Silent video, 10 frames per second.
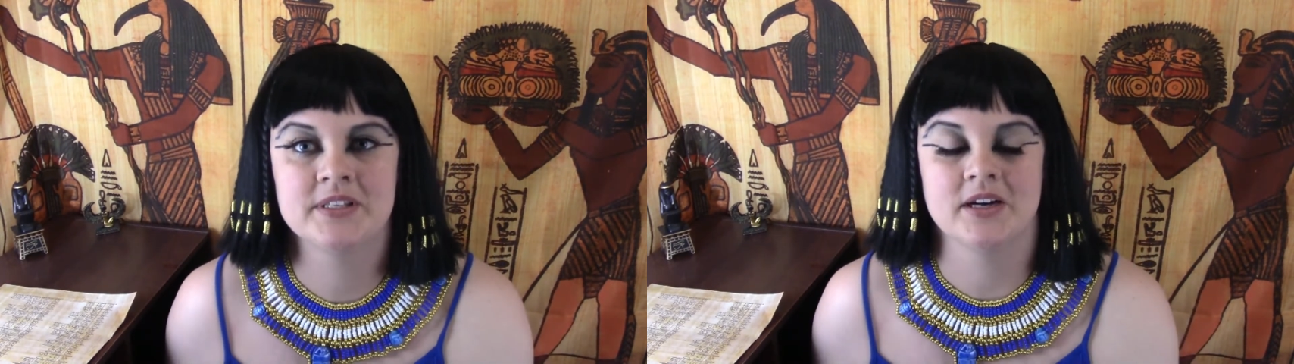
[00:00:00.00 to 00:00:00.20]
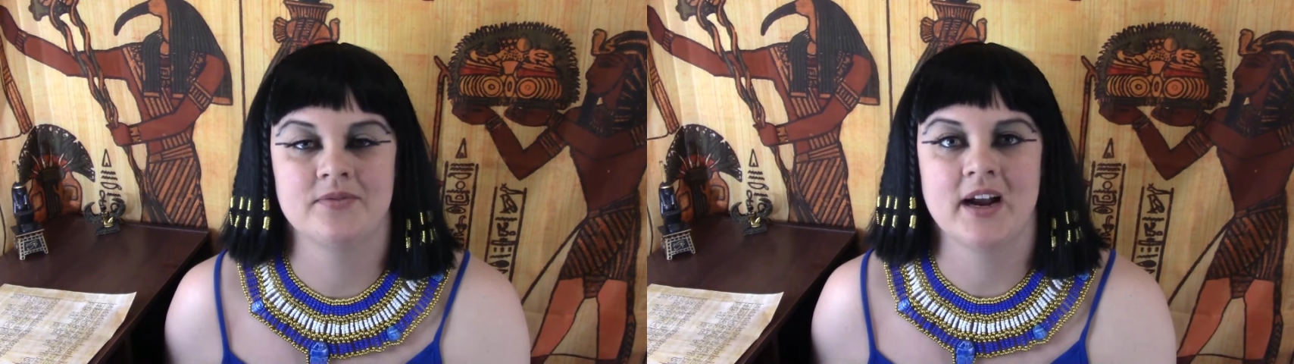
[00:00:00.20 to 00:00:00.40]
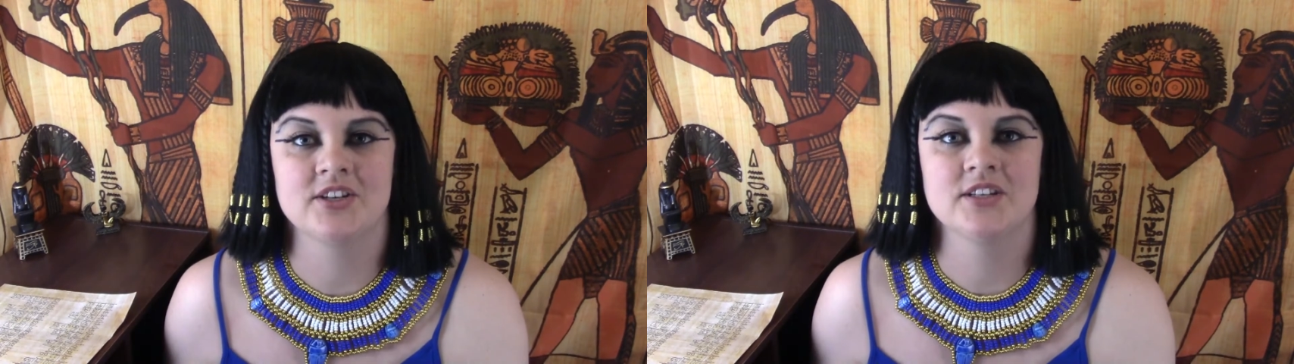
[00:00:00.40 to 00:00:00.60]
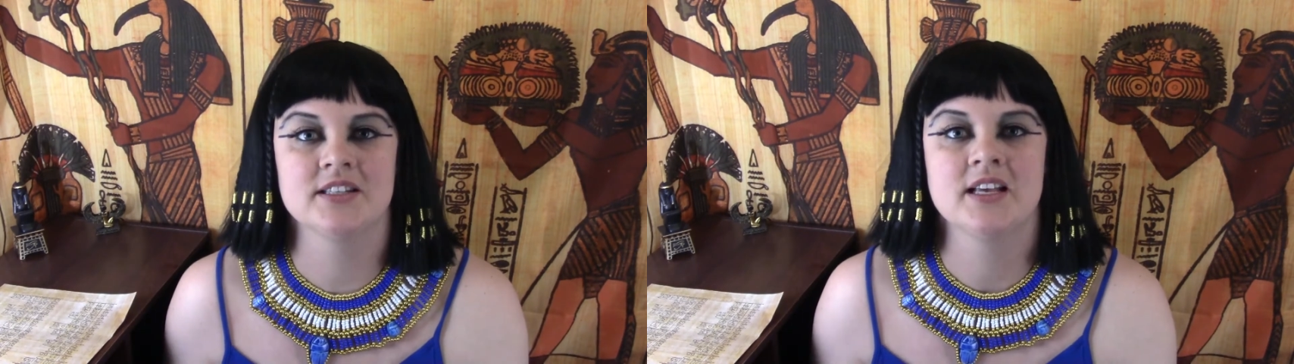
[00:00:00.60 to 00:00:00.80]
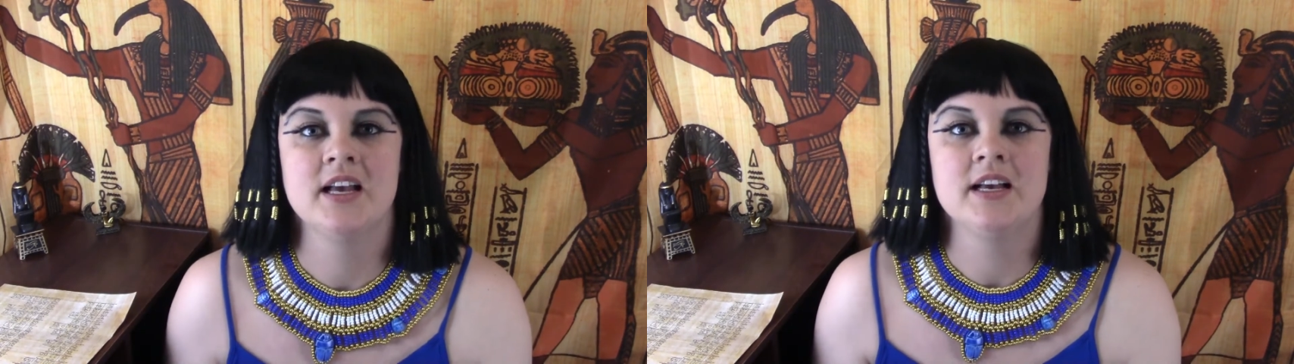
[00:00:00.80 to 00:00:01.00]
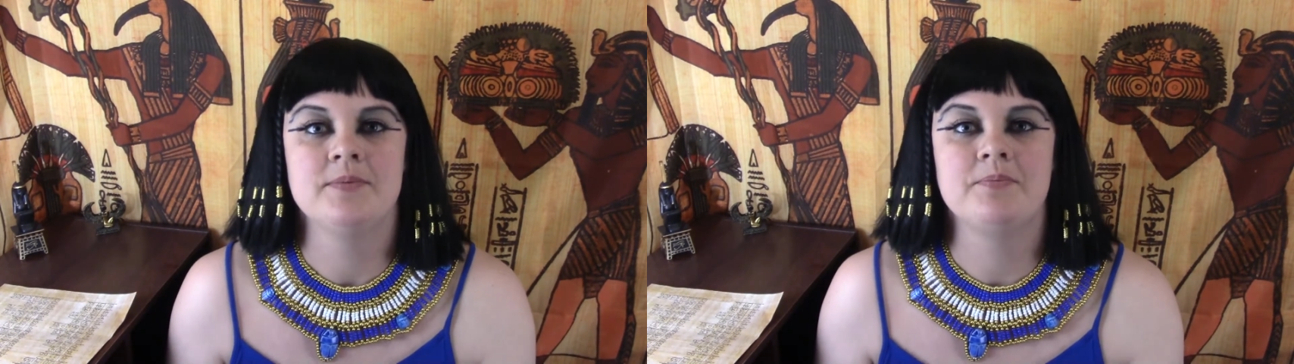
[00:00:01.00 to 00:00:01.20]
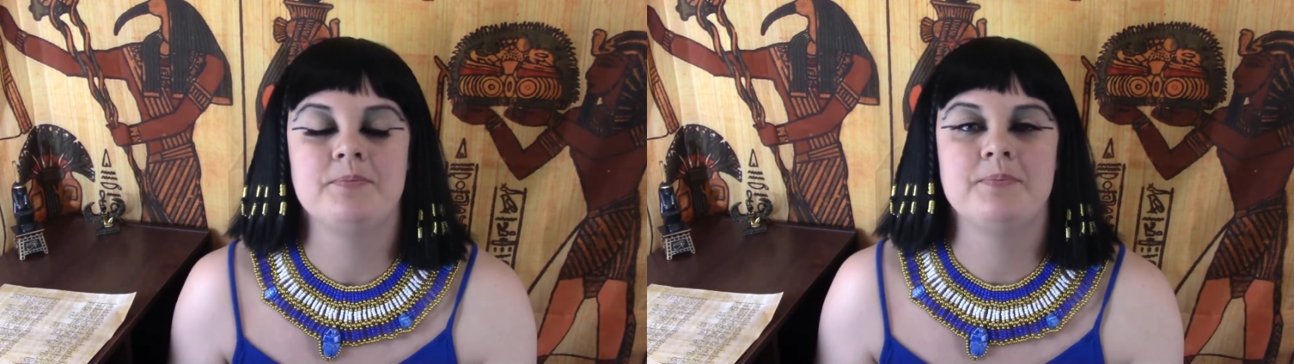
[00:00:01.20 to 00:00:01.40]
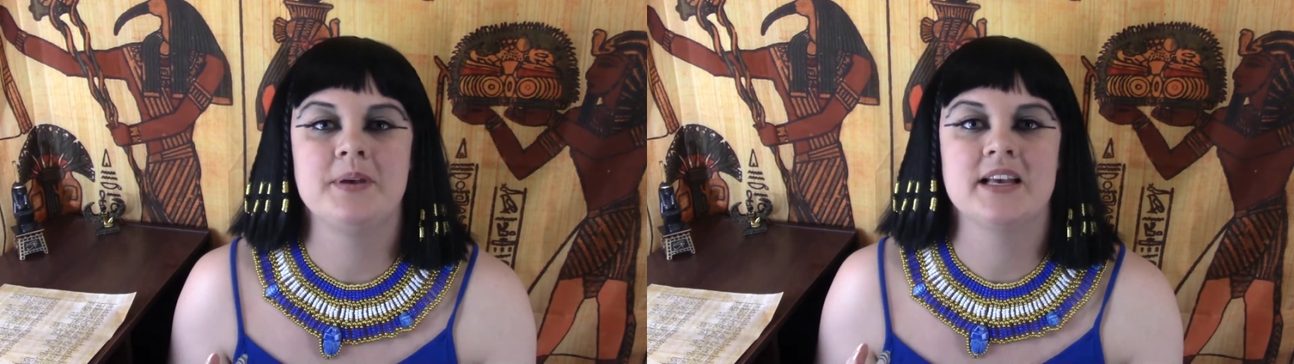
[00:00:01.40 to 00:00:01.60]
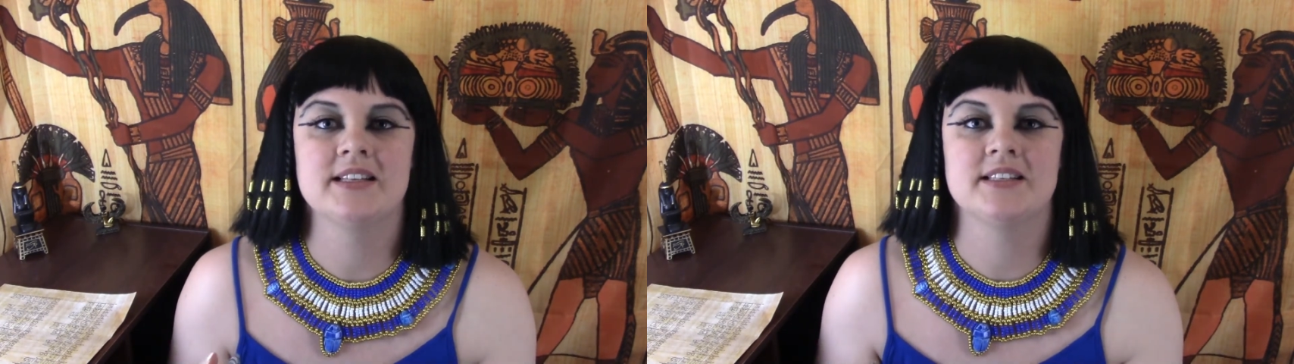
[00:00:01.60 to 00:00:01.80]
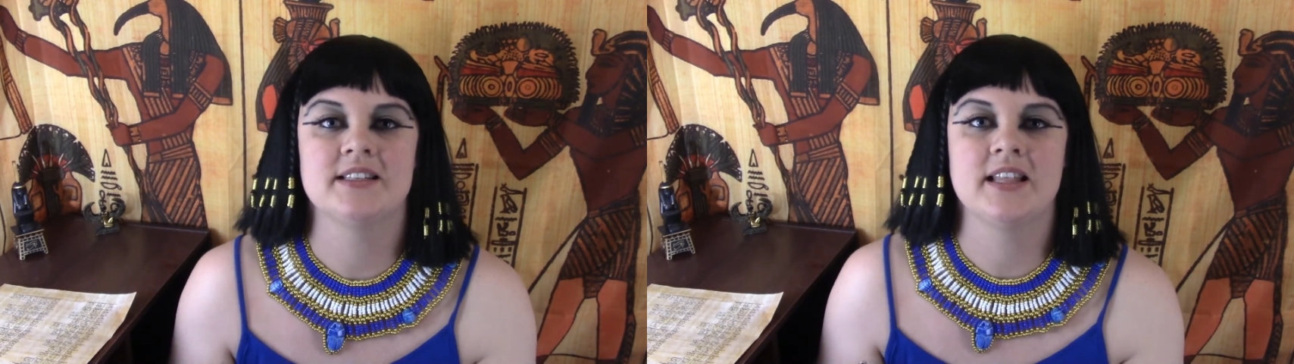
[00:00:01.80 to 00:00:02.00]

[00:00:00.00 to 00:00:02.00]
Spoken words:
their fractions because